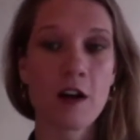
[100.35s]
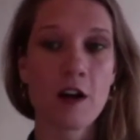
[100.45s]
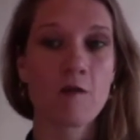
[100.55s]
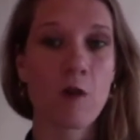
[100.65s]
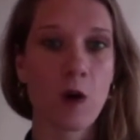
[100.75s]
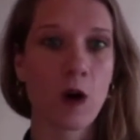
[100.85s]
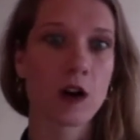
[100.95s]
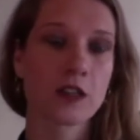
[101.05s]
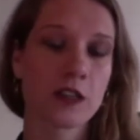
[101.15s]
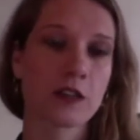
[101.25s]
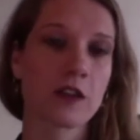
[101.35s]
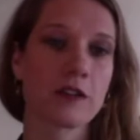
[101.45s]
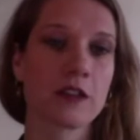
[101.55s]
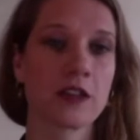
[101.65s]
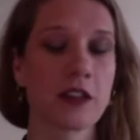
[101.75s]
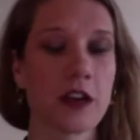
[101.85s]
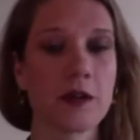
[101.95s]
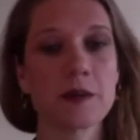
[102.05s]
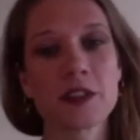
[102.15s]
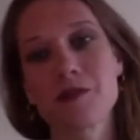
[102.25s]
for Cisco
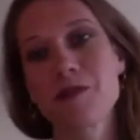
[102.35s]
Systems.